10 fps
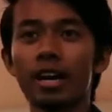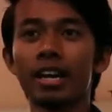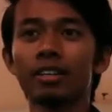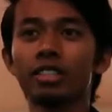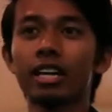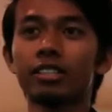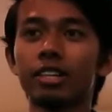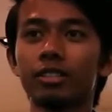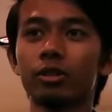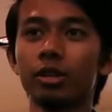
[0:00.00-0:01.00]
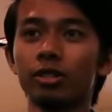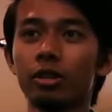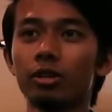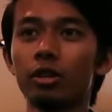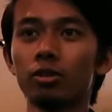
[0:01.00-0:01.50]
very excited to
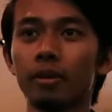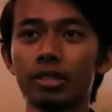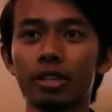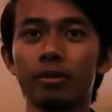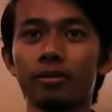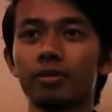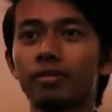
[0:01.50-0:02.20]
introduce myself.